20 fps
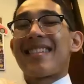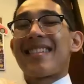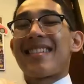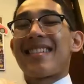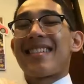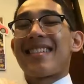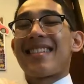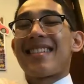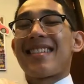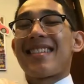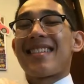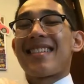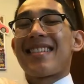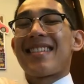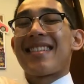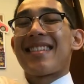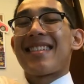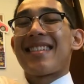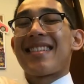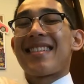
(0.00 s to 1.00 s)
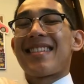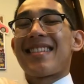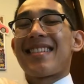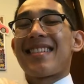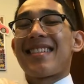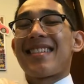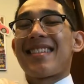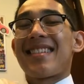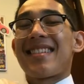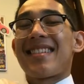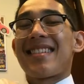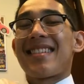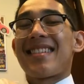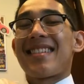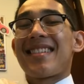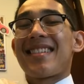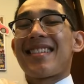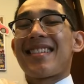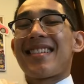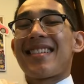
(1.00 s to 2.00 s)

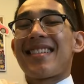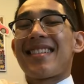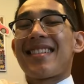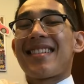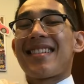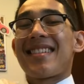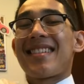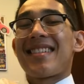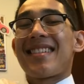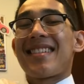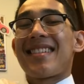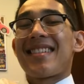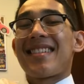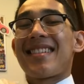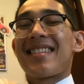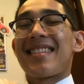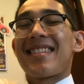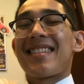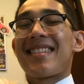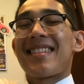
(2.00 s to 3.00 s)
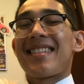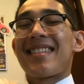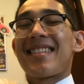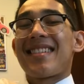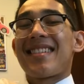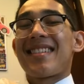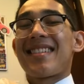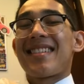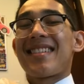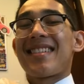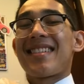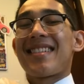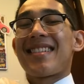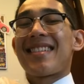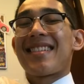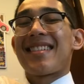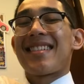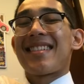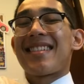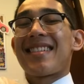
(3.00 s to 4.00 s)

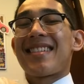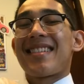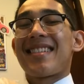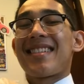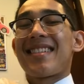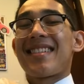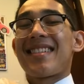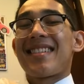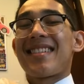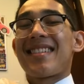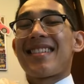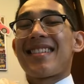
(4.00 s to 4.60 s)
[no speech]